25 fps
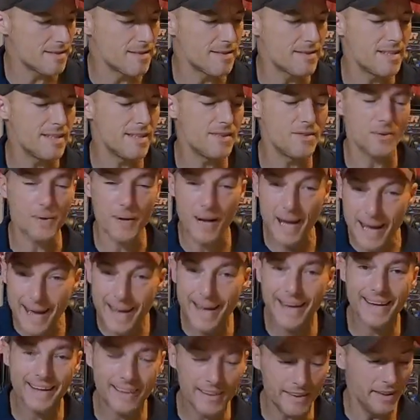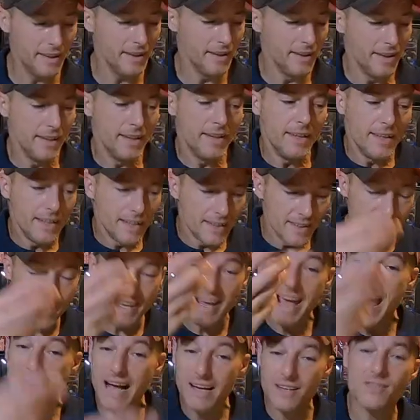It's either A,
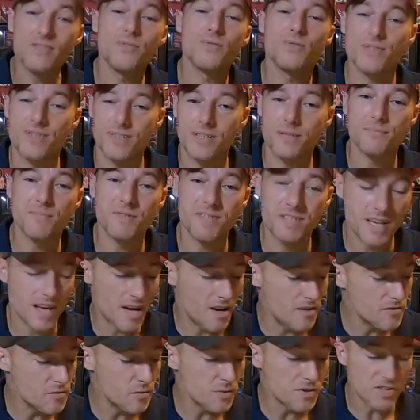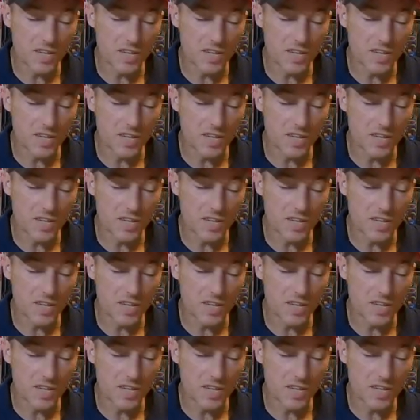the axles themselves,